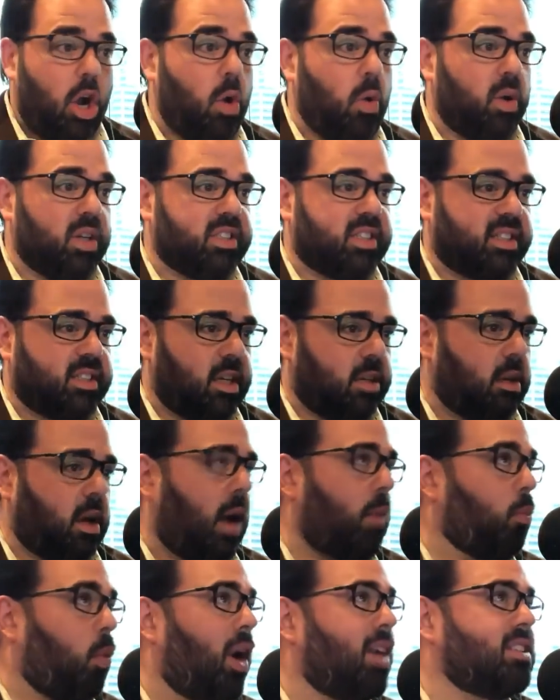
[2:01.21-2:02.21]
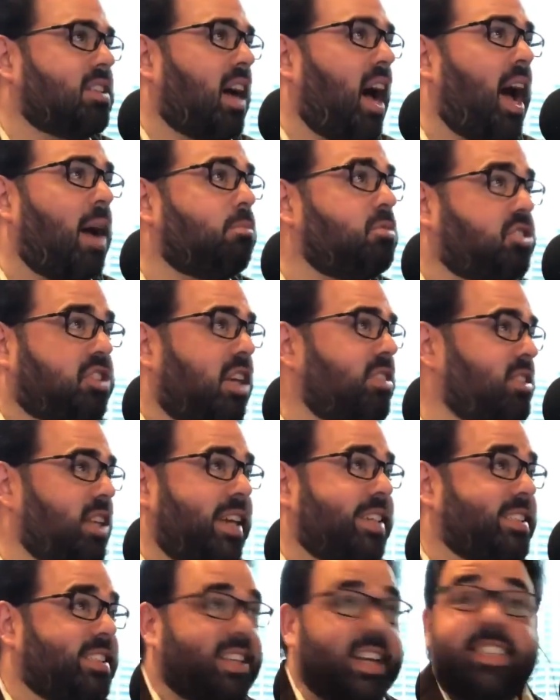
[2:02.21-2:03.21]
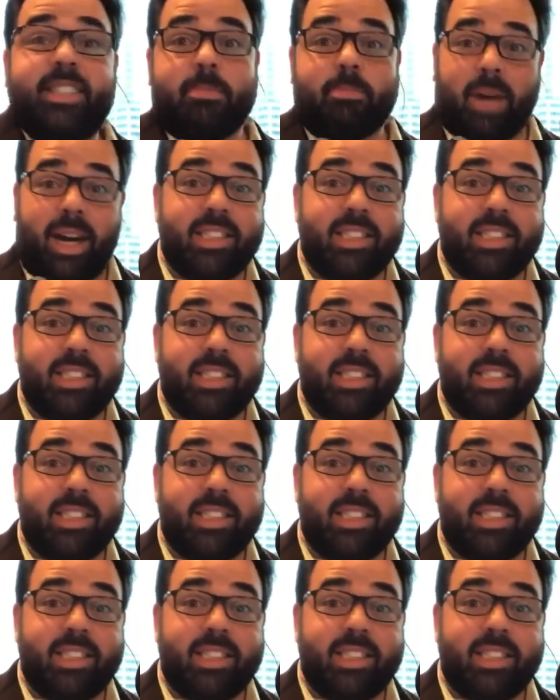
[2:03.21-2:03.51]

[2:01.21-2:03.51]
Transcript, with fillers: who was at one time, just like six